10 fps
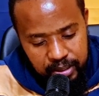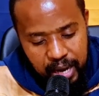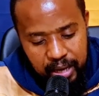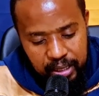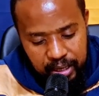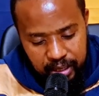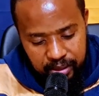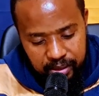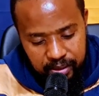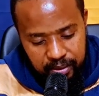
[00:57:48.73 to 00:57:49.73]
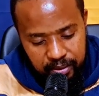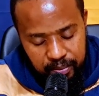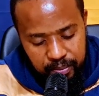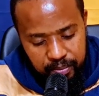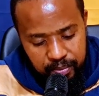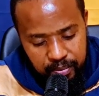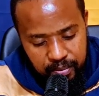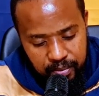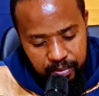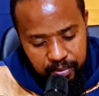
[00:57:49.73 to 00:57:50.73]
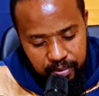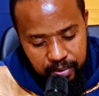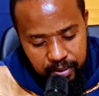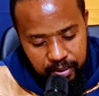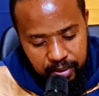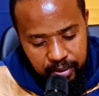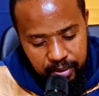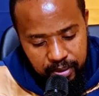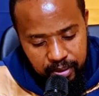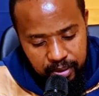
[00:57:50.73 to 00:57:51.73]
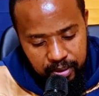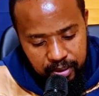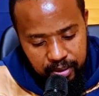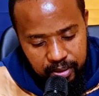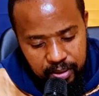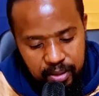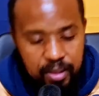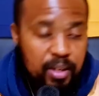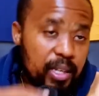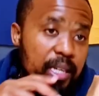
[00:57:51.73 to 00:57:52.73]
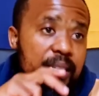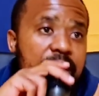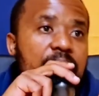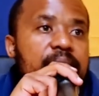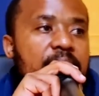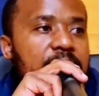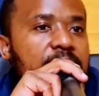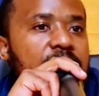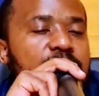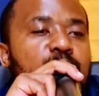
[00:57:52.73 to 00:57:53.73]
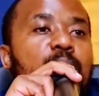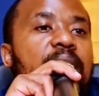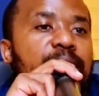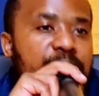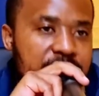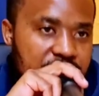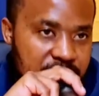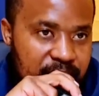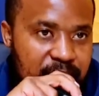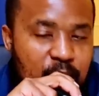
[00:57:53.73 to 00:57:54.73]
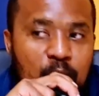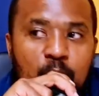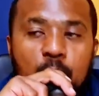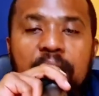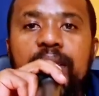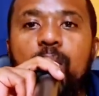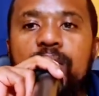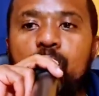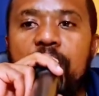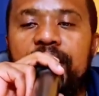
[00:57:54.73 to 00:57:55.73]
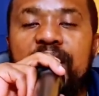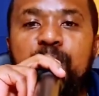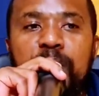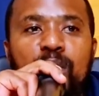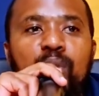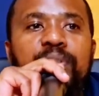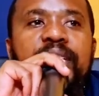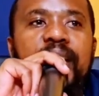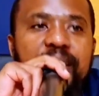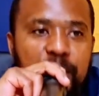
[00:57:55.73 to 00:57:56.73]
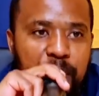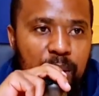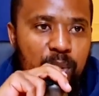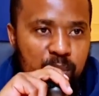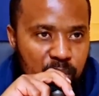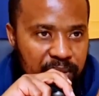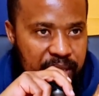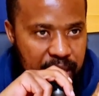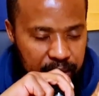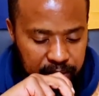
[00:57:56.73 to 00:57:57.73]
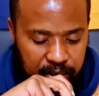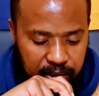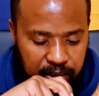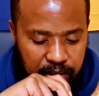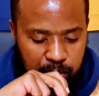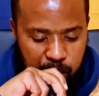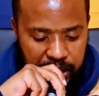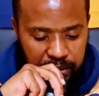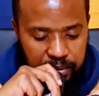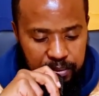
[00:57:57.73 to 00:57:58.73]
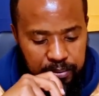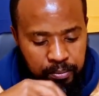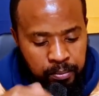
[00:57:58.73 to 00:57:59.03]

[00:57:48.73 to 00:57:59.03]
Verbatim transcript: Tychicus. And Tychicus have I sent to Ephesus. He sent Tychicus to Ephesus, where there was what the spirit of Jezebel was over there. Read.